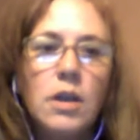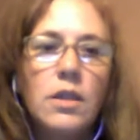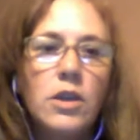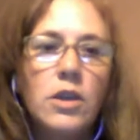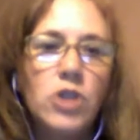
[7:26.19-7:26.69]

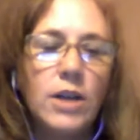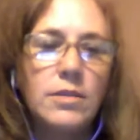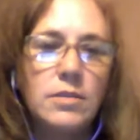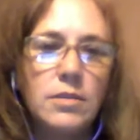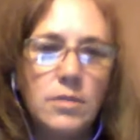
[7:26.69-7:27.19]
They're
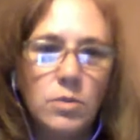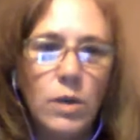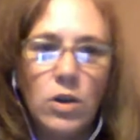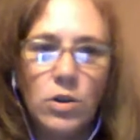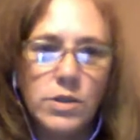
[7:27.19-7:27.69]
just
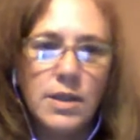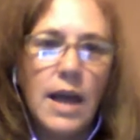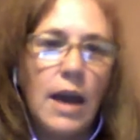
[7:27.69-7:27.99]
sweeteners that